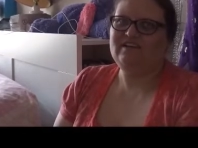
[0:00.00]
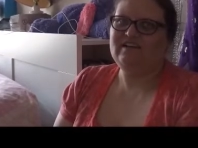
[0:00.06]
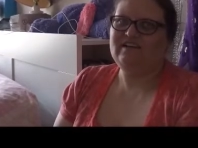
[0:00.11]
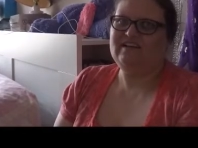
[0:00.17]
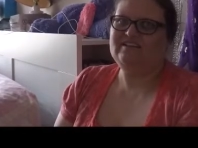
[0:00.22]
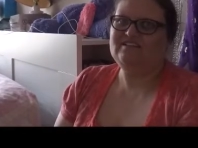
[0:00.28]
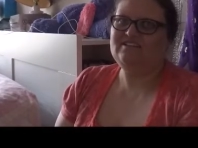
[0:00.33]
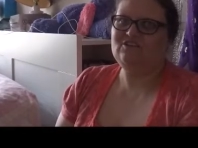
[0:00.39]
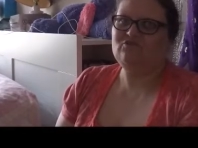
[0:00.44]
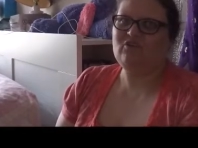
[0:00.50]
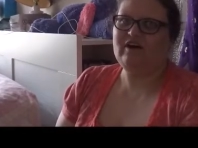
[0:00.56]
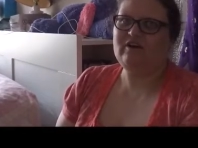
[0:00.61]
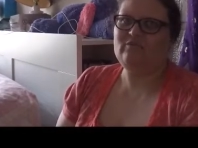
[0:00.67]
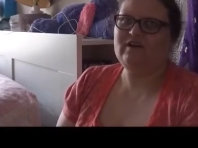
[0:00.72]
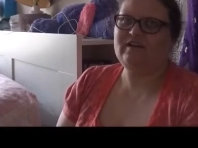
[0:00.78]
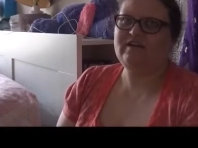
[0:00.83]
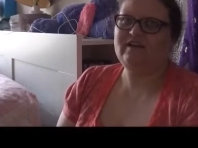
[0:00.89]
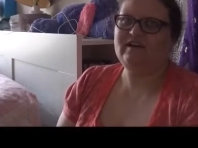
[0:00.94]
And so I
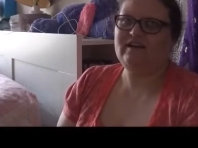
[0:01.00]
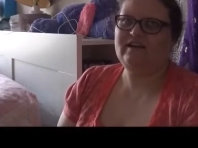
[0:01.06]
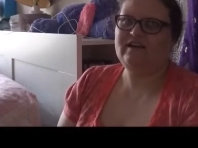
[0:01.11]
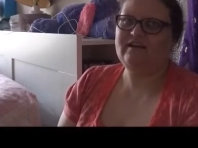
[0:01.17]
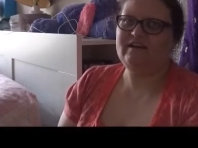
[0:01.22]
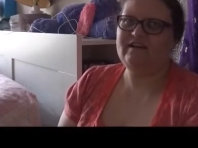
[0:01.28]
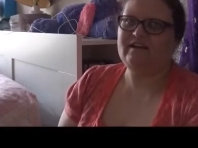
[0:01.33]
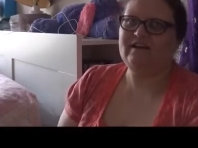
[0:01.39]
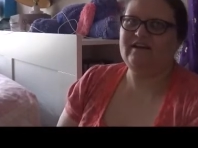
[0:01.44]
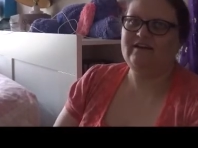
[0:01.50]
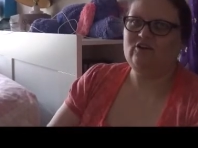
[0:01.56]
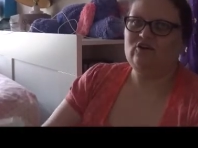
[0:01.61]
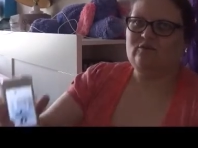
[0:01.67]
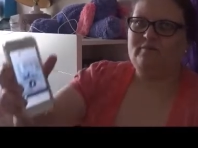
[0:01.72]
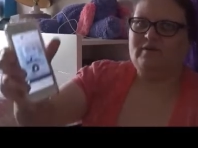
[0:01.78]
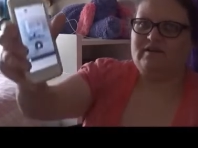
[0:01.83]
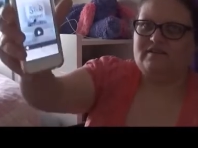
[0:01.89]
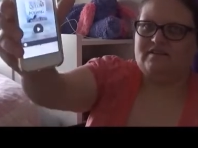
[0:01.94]
went ahead and I
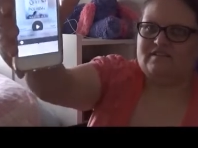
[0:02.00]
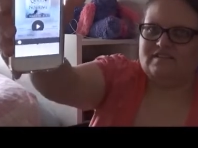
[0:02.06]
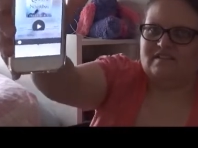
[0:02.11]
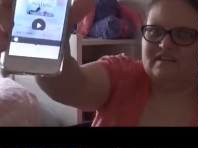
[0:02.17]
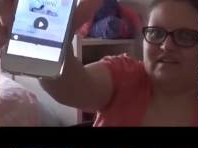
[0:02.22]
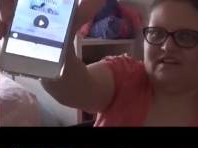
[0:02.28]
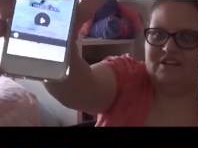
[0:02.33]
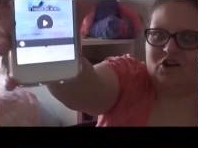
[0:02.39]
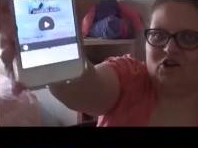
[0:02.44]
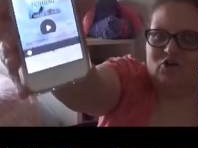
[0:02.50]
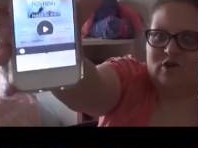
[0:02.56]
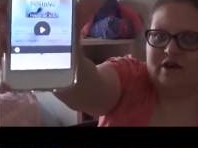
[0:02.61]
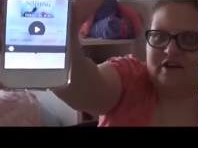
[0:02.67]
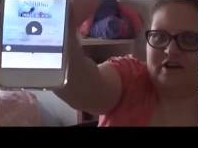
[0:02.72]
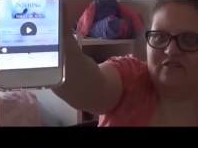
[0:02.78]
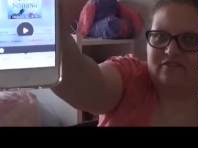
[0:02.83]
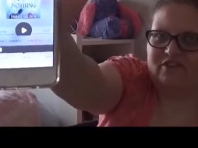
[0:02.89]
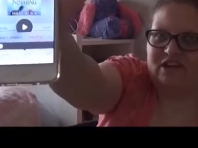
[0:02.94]
opened uh, The Queen
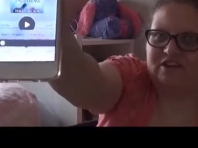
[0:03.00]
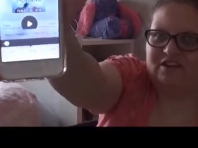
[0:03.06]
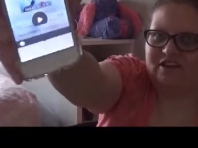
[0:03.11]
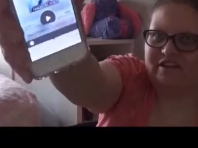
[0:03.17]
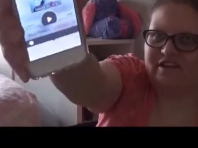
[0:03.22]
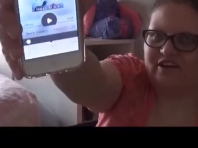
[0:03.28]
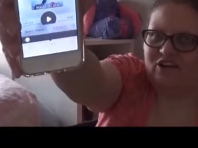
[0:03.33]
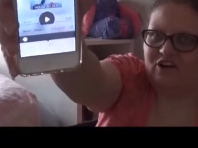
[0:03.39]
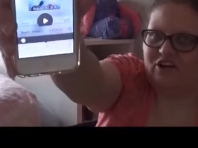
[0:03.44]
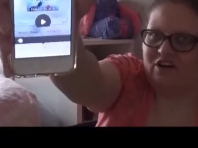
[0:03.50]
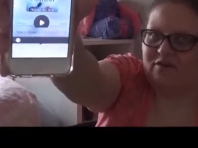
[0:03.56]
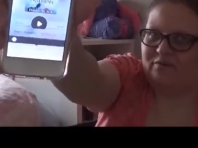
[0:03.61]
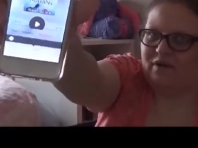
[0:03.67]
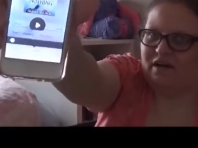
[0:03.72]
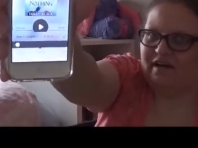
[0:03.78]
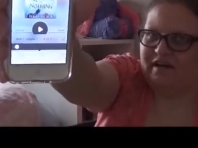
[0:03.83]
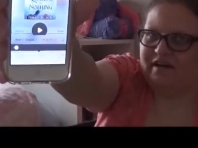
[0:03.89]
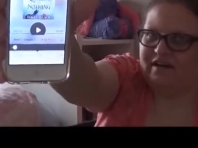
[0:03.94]
of Nothing on
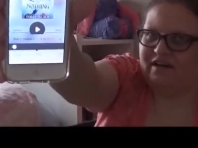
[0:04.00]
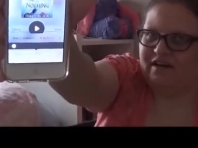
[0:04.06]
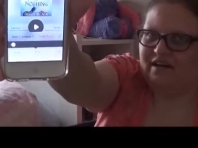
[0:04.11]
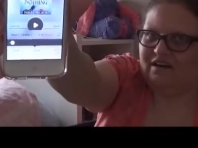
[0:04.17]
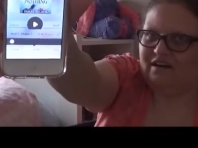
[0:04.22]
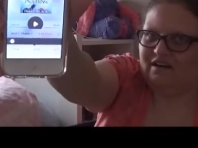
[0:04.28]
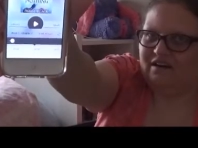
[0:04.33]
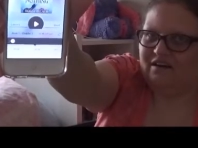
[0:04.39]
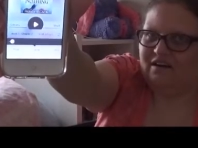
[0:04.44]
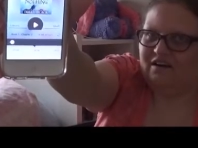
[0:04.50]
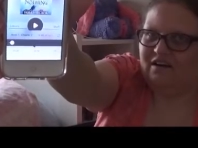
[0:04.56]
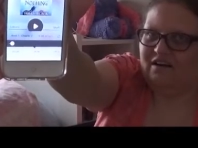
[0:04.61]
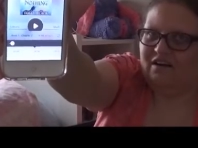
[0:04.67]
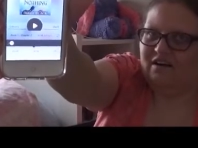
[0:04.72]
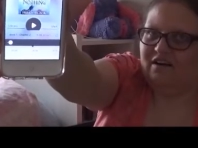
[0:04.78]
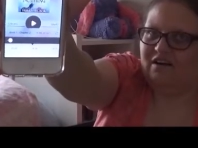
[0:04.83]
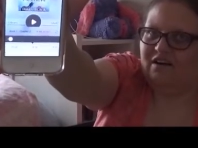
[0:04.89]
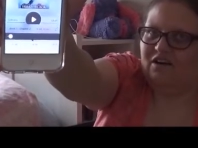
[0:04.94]
my uh,
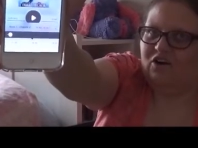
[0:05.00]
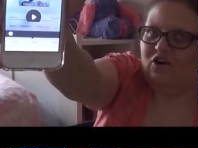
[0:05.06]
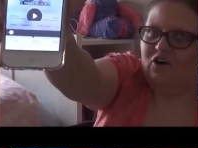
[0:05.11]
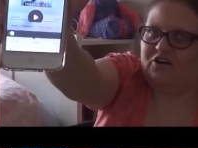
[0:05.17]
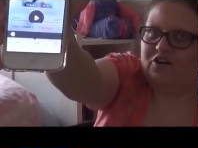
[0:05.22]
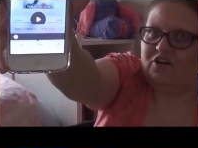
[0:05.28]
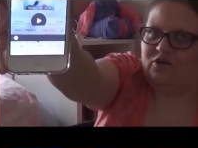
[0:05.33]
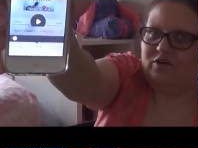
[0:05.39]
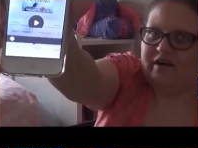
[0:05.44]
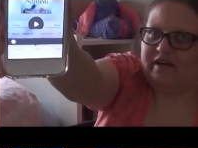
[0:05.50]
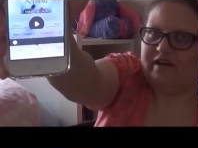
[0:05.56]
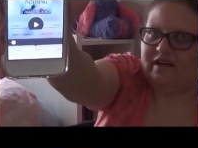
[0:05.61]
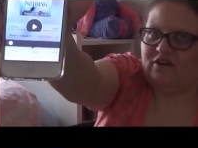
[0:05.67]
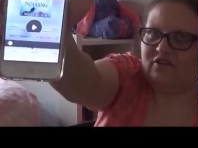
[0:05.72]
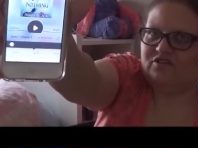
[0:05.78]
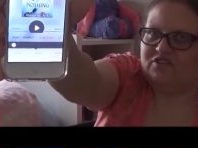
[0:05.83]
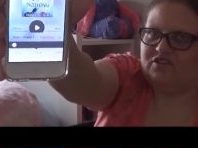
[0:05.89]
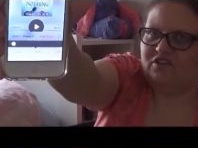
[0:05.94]
audio
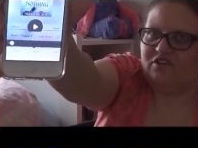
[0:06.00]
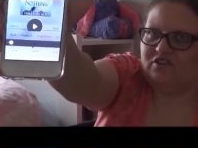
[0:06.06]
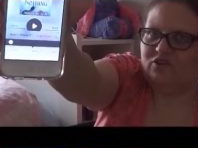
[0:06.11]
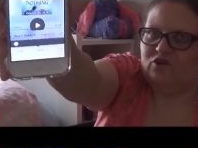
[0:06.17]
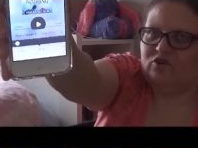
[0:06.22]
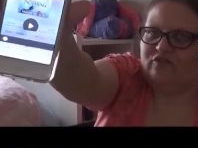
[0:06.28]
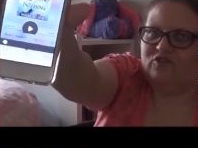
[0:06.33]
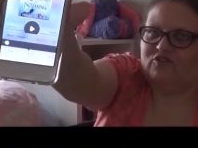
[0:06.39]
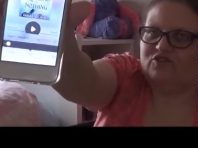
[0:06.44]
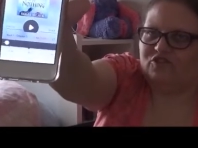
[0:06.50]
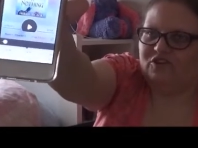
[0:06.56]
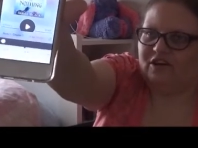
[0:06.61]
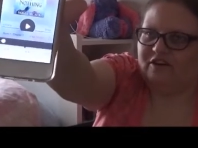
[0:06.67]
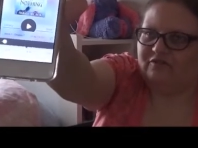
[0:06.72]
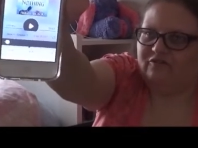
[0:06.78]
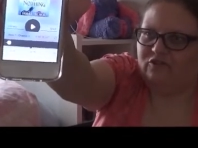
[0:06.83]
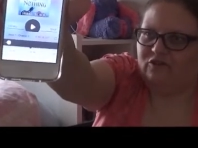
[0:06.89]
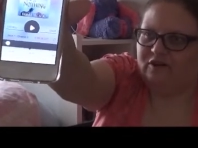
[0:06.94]
account on
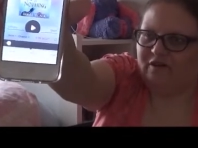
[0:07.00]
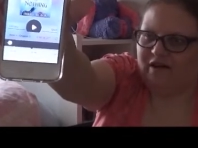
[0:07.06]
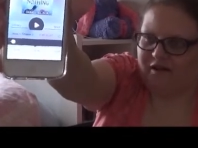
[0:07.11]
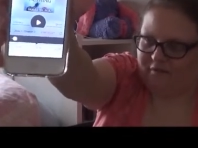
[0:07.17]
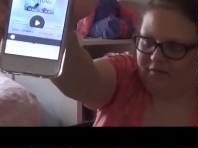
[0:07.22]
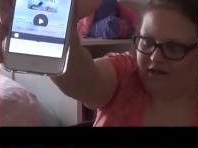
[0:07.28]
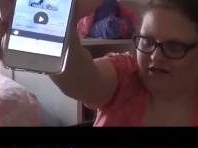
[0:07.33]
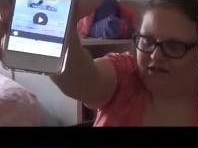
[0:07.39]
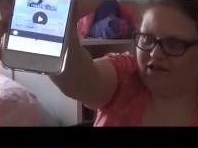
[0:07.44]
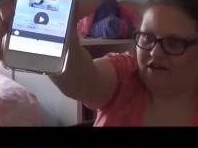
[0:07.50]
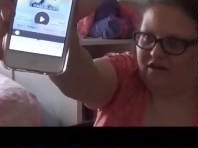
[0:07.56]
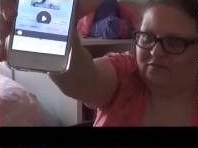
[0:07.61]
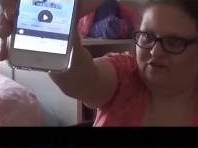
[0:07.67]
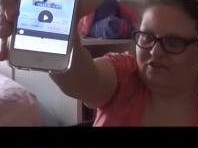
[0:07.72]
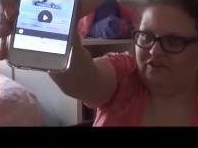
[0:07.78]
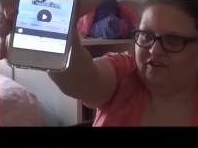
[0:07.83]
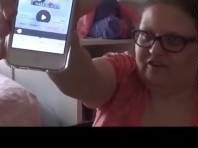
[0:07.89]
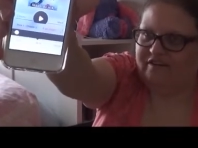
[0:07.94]
Overdrive for, at my
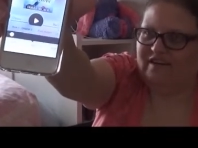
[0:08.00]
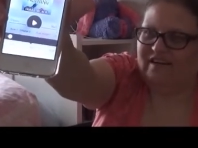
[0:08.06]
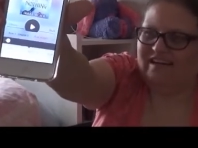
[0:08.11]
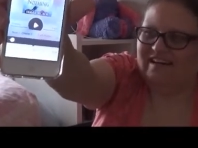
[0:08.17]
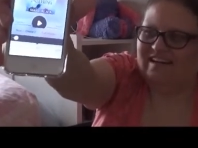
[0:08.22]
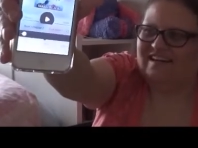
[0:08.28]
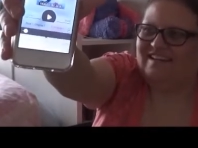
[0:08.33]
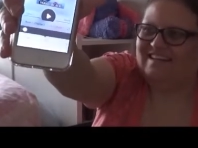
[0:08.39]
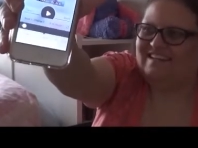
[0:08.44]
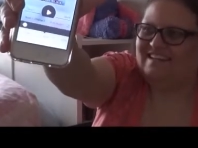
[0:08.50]
library. Uh,